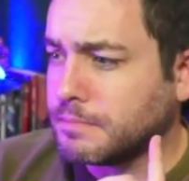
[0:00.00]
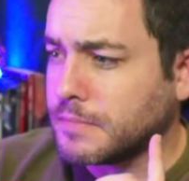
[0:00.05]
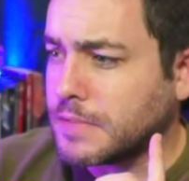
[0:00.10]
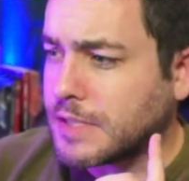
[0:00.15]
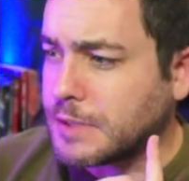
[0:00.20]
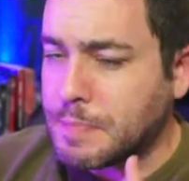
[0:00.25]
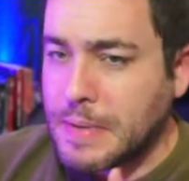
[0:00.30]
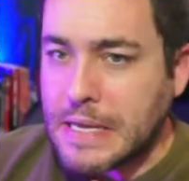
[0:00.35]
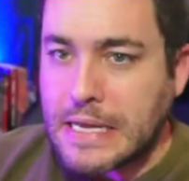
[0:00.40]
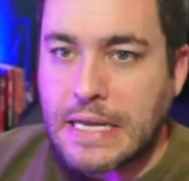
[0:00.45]

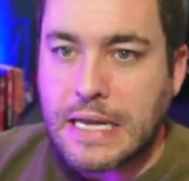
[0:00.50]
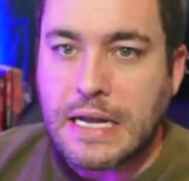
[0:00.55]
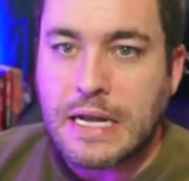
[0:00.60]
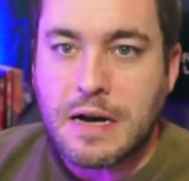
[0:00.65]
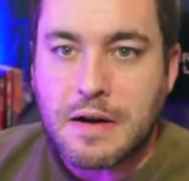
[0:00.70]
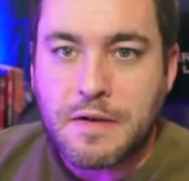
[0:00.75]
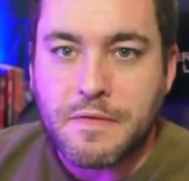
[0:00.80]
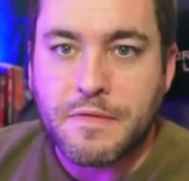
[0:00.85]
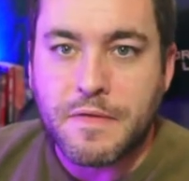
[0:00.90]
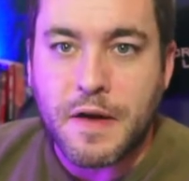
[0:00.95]
speaking
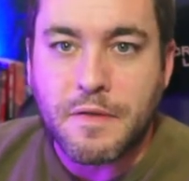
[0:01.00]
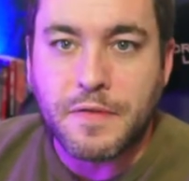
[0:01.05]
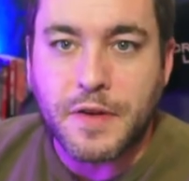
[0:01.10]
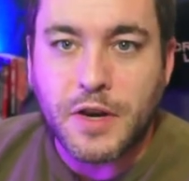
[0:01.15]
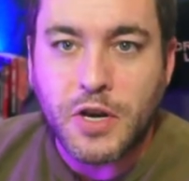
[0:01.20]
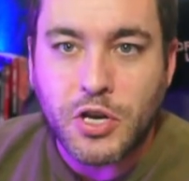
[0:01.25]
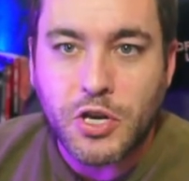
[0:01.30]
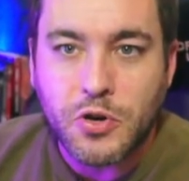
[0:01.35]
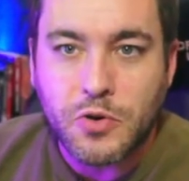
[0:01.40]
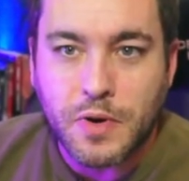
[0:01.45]
of
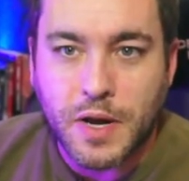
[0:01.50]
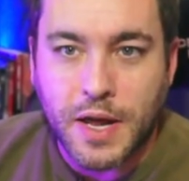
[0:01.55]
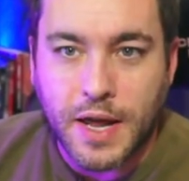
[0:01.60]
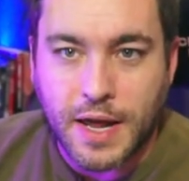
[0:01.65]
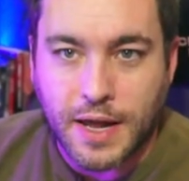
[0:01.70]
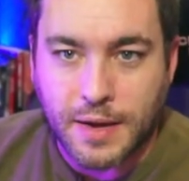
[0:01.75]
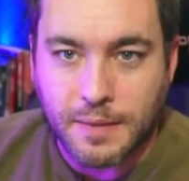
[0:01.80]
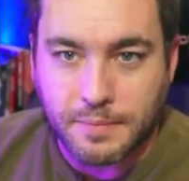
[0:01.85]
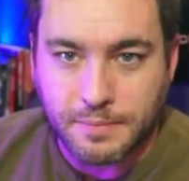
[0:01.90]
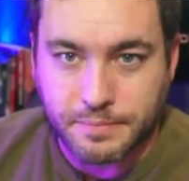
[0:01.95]
video
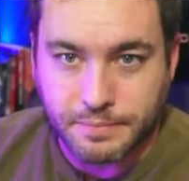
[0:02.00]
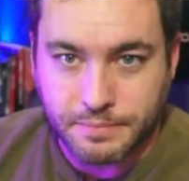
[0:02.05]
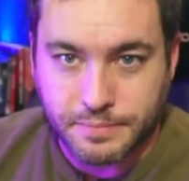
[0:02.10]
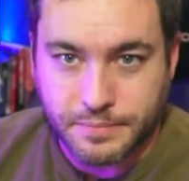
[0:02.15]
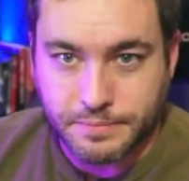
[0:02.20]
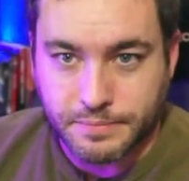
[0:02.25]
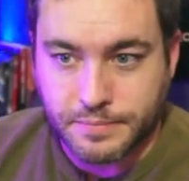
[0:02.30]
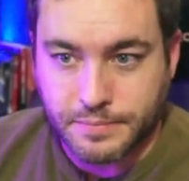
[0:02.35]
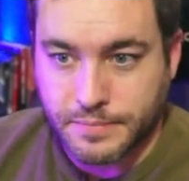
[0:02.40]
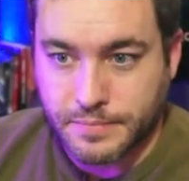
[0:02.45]
game
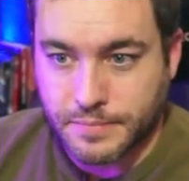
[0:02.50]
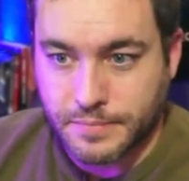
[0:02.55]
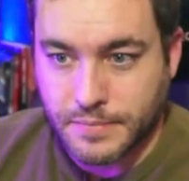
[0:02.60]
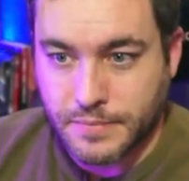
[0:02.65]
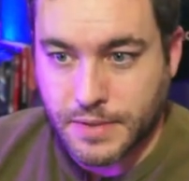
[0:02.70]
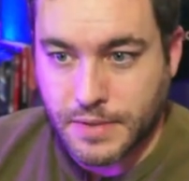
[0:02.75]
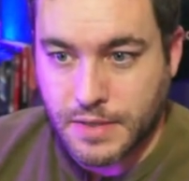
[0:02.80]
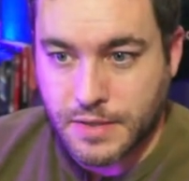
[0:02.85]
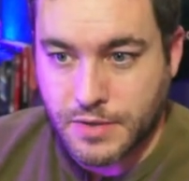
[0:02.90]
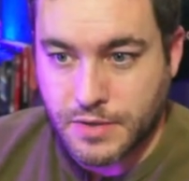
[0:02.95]

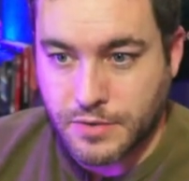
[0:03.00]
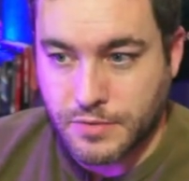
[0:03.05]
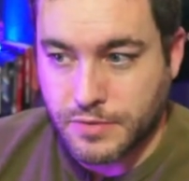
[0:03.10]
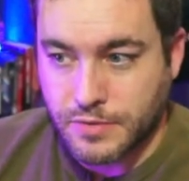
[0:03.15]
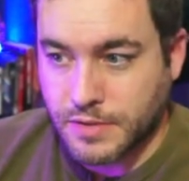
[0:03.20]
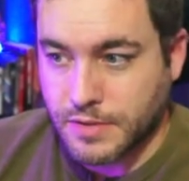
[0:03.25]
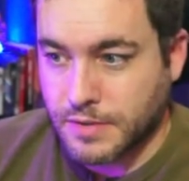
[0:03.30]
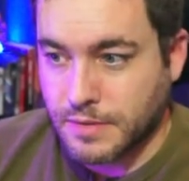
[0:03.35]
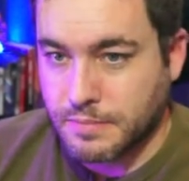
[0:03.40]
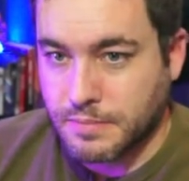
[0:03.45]

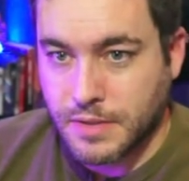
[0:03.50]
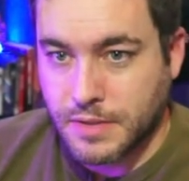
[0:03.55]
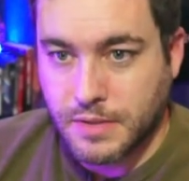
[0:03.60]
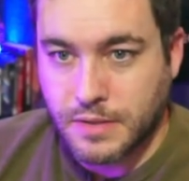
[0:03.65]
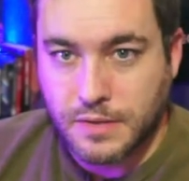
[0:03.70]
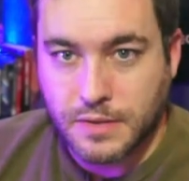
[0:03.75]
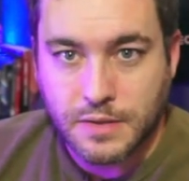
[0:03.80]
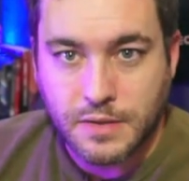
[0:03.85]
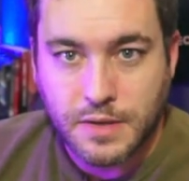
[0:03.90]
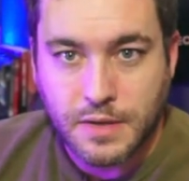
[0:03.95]
news, let
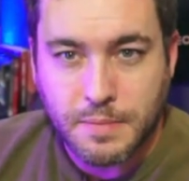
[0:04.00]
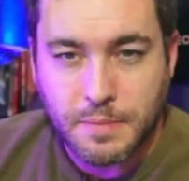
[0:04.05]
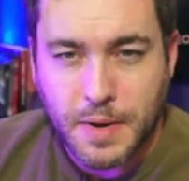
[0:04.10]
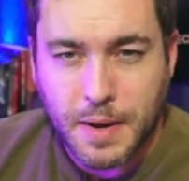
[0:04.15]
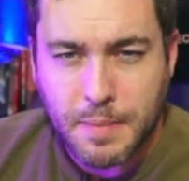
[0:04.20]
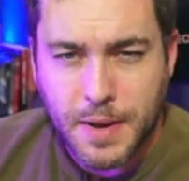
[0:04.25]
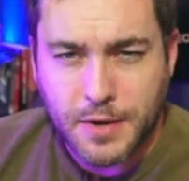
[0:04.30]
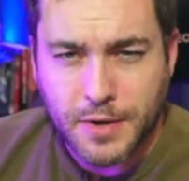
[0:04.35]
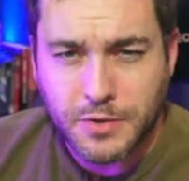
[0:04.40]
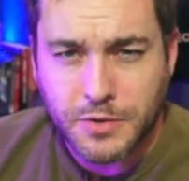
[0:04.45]
me get my
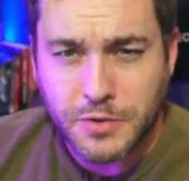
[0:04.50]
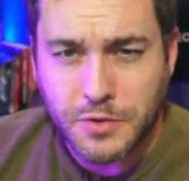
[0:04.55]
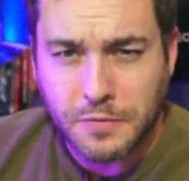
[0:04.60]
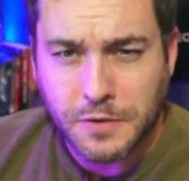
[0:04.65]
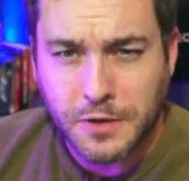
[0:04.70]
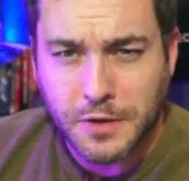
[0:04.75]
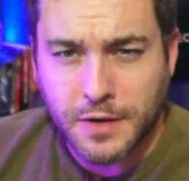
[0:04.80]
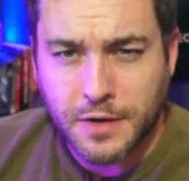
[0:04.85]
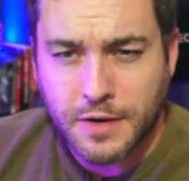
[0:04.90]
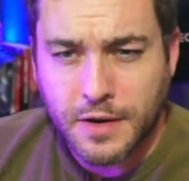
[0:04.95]
mouse
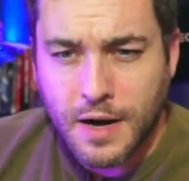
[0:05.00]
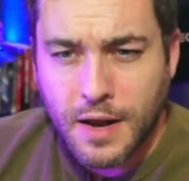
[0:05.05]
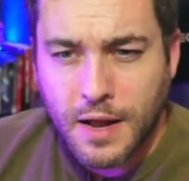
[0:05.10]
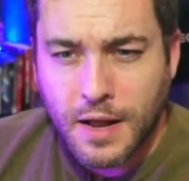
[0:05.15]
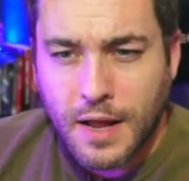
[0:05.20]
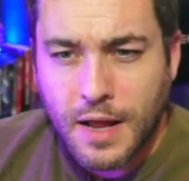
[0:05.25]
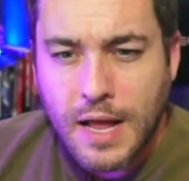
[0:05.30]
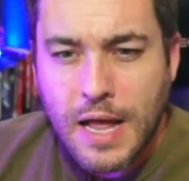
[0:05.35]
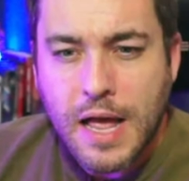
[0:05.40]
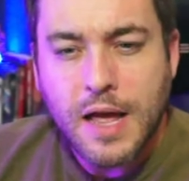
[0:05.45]
over here.
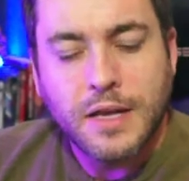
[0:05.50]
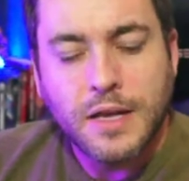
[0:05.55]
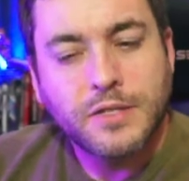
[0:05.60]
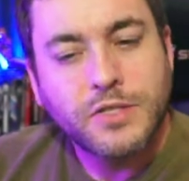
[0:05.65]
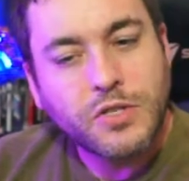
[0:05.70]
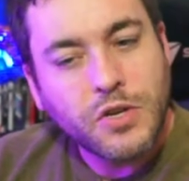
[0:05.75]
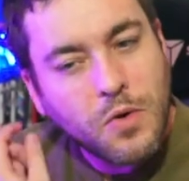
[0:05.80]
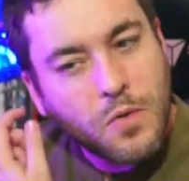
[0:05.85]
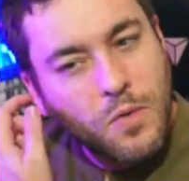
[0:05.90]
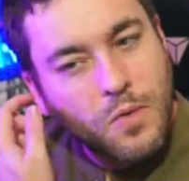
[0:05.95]

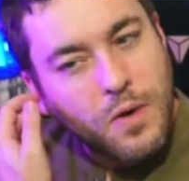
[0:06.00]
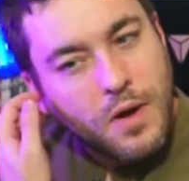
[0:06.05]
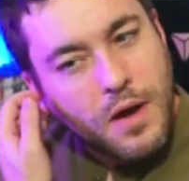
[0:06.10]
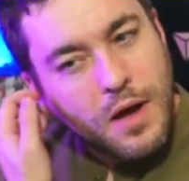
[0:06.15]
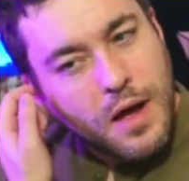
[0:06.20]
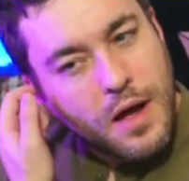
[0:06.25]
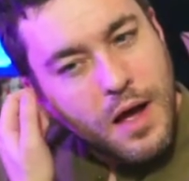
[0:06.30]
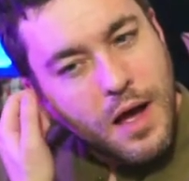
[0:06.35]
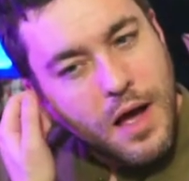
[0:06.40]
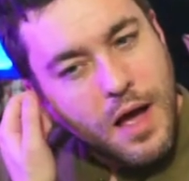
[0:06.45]
So,
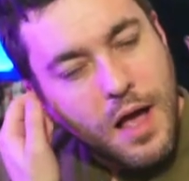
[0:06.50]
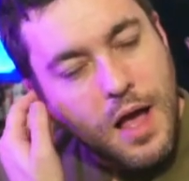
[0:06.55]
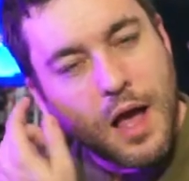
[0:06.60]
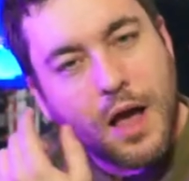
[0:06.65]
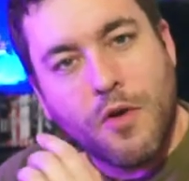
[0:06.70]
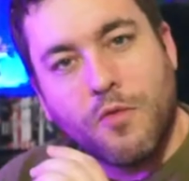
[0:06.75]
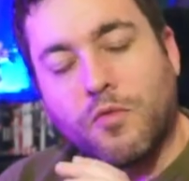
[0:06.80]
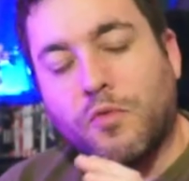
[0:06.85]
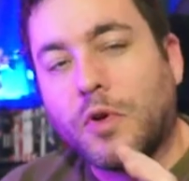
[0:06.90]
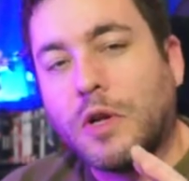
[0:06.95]

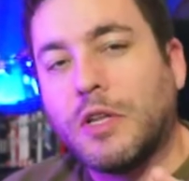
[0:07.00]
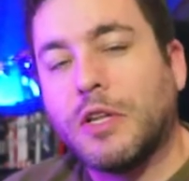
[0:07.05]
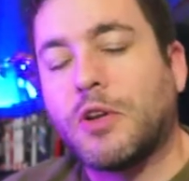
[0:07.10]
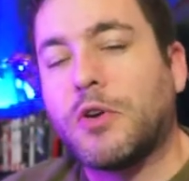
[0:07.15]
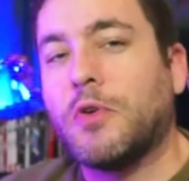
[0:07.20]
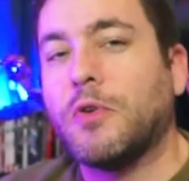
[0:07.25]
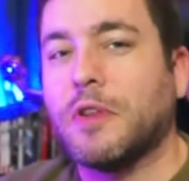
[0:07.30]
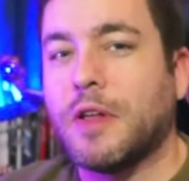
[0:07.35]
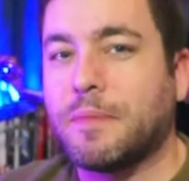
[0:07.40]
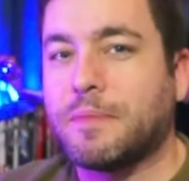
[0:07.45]
really
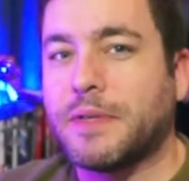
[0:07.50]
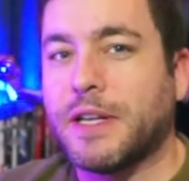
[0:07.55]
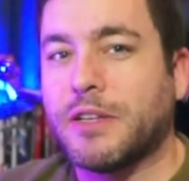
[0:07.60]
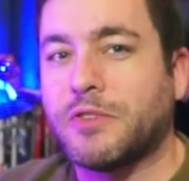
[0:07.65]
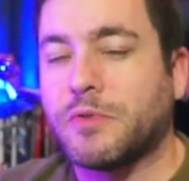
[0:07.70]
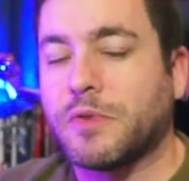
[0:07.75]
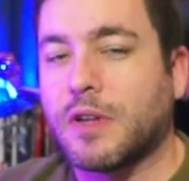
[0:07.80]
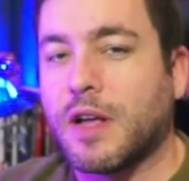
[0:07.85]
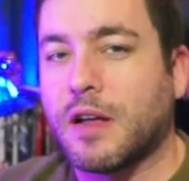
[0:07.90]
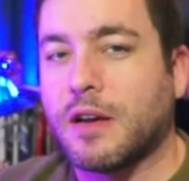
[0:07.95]
cool
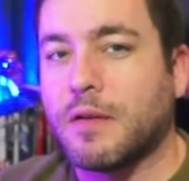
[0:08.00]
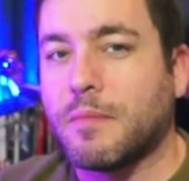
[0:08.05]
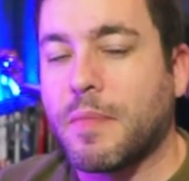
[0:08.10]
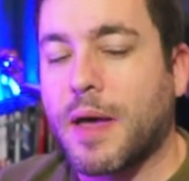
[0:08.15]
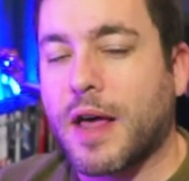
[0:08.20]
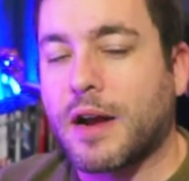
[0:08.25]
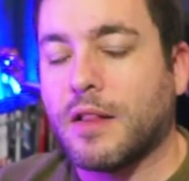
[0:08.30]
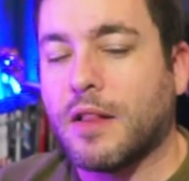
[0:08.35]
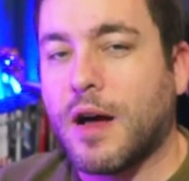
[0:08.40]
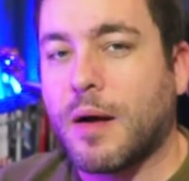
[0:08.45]
updates with Gundam
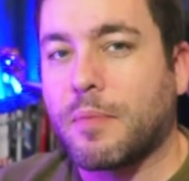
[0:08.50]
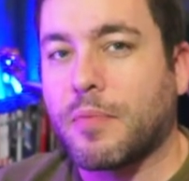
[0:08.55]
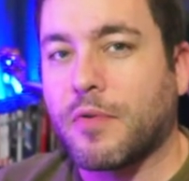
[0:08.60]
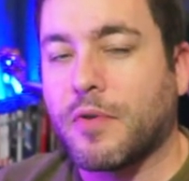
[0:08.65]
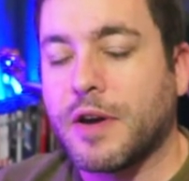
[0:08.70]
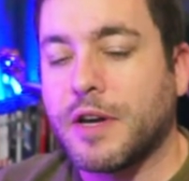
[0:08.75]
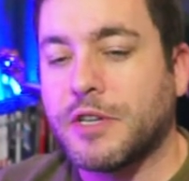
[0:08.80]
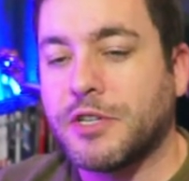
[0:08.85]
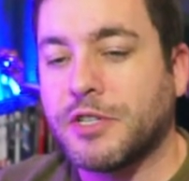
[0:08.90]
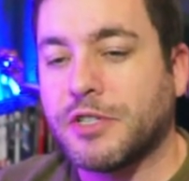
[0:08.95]
Battle
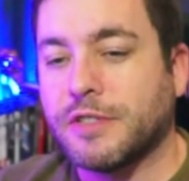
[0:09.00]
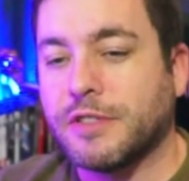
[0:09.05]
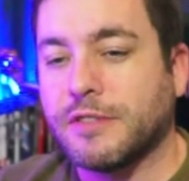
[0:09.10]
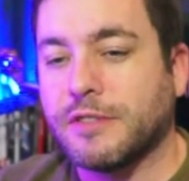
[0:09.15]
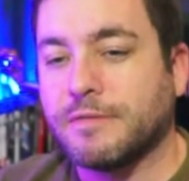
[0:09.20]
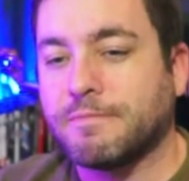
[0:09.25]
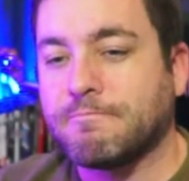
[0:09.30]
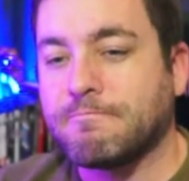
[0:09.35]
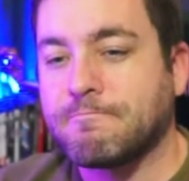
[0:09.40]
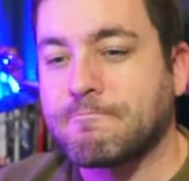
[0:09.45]
Operation